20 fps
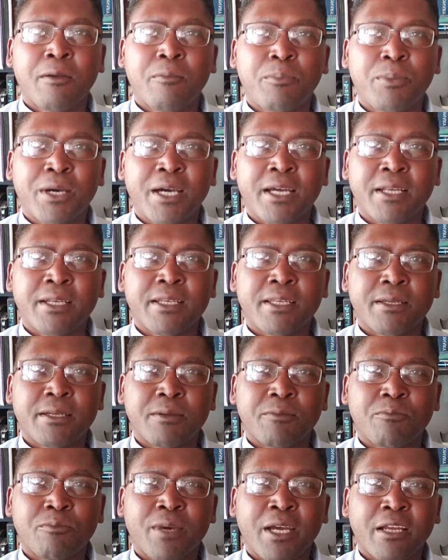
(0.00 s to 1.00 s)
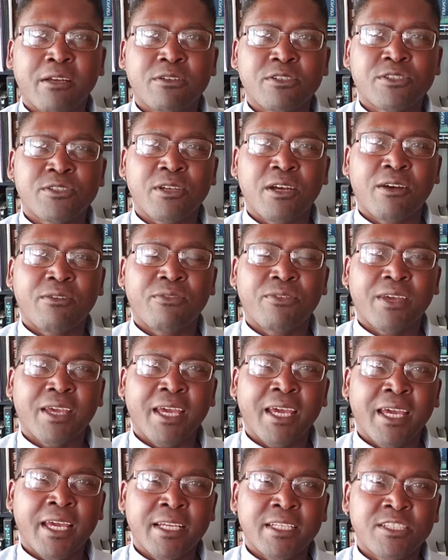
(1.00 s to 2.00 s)
but Microsoft
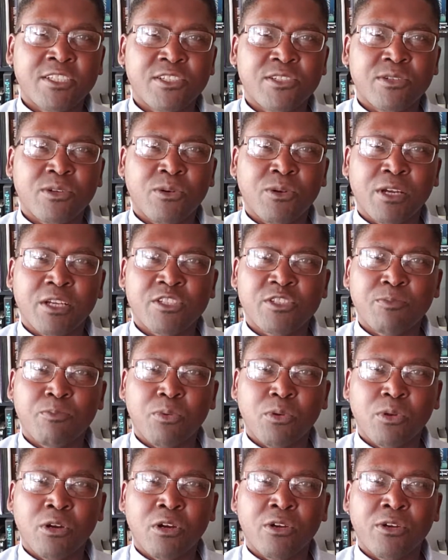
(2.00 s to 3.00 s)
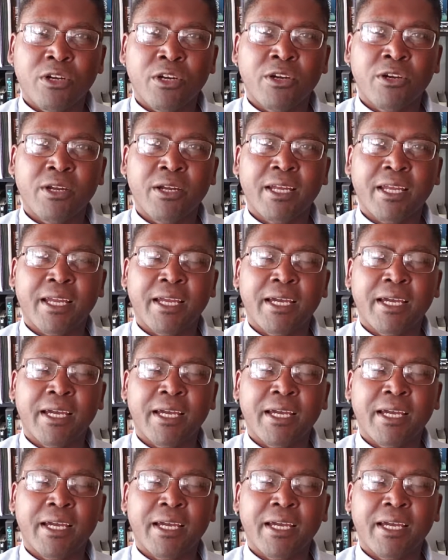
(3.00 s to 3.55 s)
Edge or Explorer,